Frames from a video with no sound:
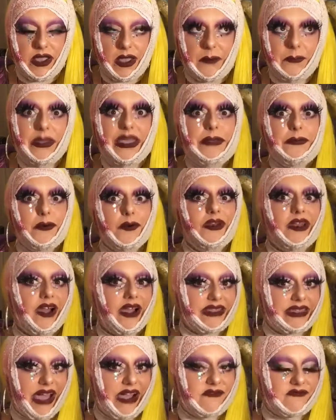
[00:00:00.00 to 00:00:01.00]
People
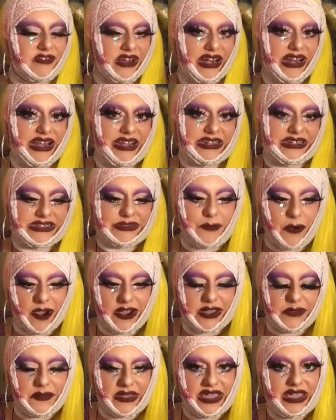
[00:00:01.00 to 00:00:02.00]
like that really
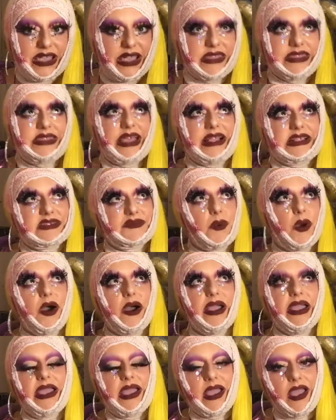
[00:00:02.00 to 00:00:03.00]
inspire me, and that's
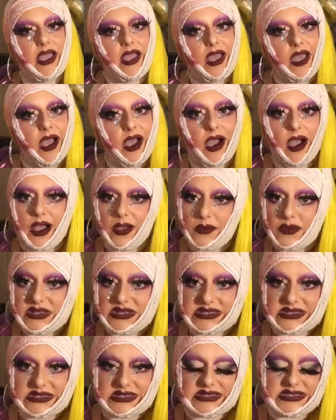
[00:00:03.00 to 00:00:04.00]
why I
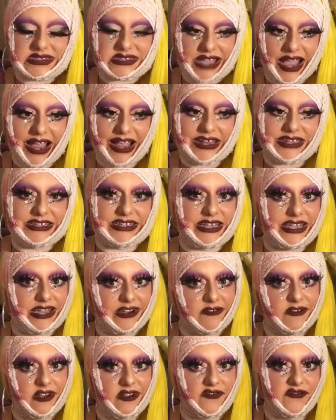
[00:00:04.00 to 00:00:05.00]
was sad to
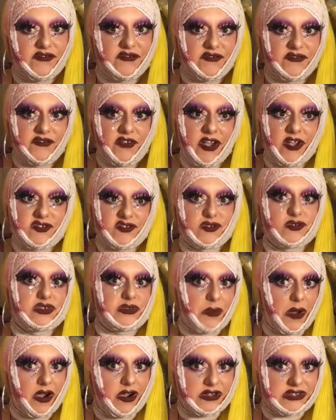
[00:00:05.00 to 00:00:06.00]
hear of Virgil's
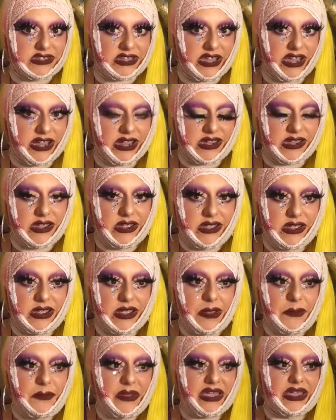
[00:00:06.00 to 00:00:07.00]
passing.
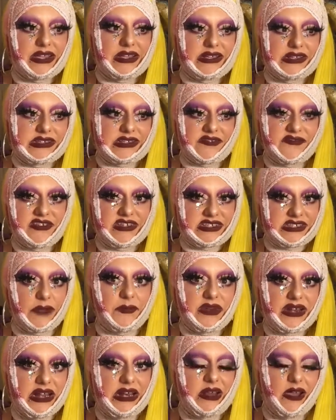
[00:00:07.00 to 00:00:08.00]
Because for
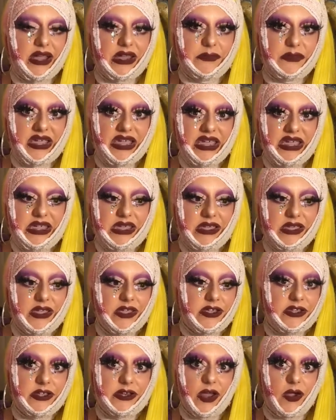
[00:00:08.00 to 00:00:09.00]
somebody like me,
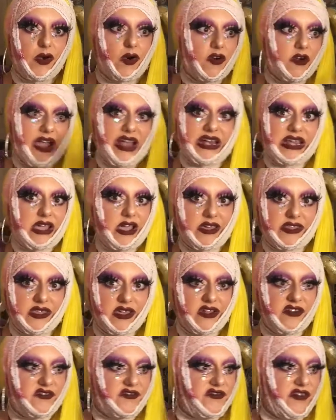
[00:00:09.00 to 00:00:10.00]
you know, or any
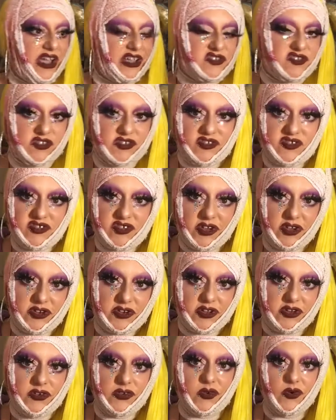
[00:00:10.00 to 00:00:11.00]
other fashion
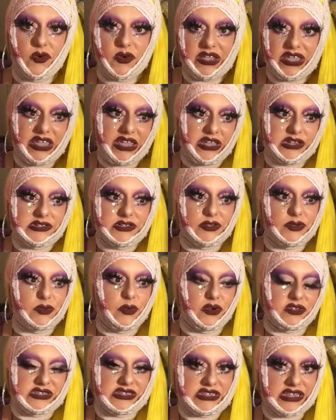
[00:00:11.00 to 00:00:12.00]
student or kid who
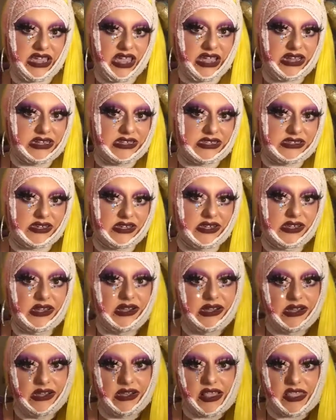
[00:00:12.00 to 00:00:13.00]
wants to get into
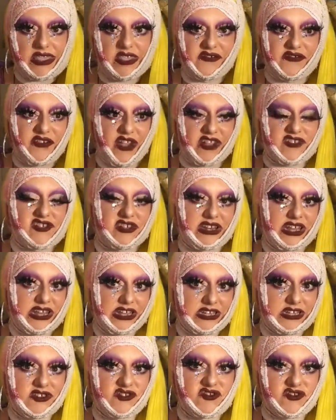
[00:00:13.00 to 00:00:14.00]
the fashion
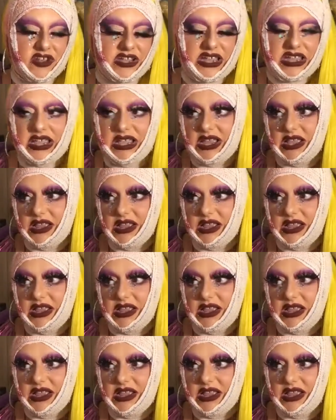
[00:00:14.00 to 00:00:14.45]
industry,